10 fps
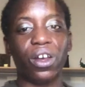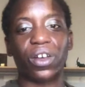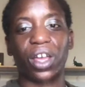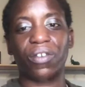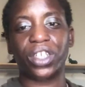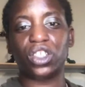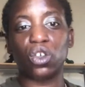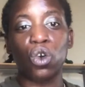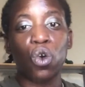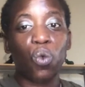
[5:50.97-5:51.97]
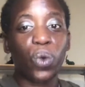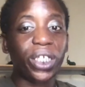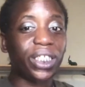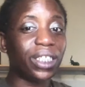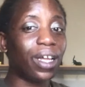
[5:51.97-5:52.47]
Okay, right? So we
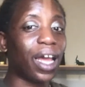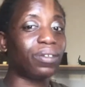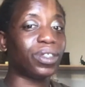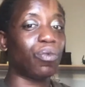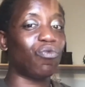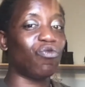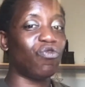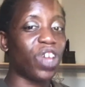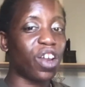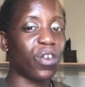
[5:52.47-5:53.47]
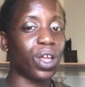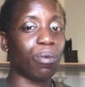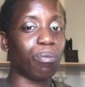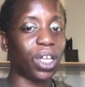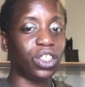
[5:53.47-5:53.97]
still have some very
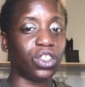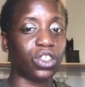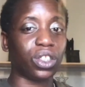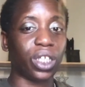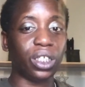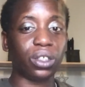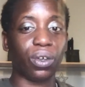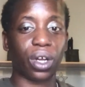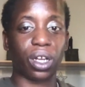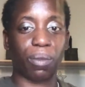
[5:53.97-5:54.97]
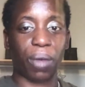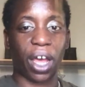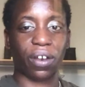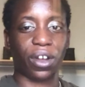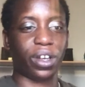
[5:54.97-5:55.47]
major things going on in the
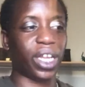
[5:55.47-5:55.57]
background.